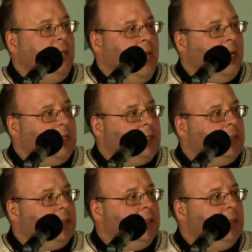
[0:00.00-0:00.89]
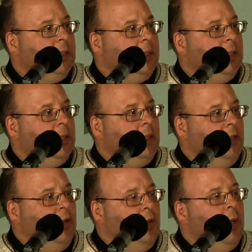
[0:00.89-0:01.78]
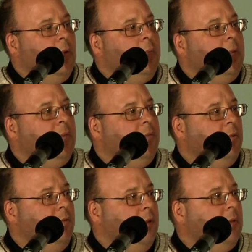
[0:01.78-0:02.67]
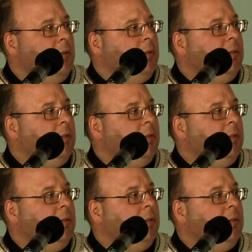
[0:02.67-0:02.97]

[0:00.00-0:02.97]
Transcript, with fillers: yes, you will be fulfilled.